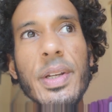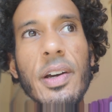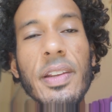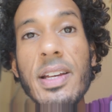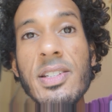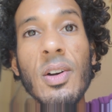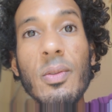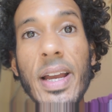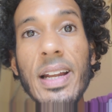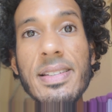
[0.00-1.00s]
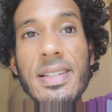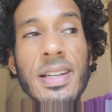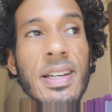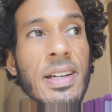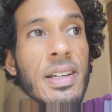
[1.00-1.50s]
we know that's not
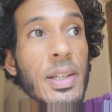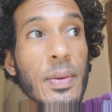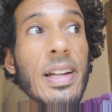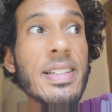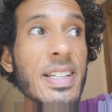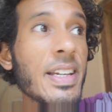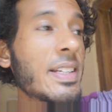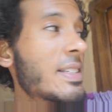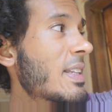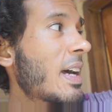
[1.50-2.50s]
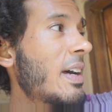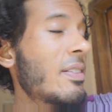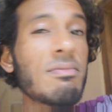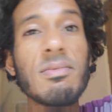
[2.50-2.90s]
reality. The reality is that